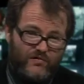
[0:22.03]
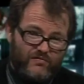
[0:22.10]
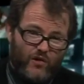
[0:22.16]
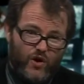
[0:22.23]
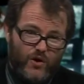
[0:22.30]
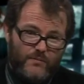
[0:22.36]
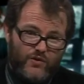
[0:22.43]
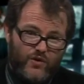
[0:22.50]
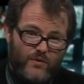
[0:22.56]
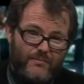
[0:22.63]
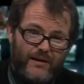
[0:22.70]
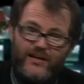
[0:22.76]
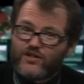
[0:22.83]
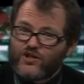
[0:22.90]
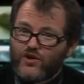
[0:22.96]
group to
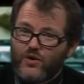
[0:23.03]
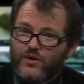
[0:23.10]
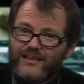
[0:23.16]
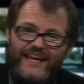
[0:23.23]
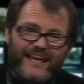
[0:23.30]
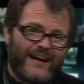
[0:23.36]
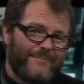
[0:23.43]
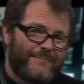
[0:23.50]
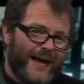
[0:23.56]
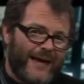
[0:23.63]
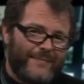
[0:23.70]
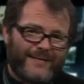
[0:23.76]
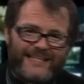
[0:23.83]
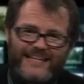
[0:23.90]
make sure little baby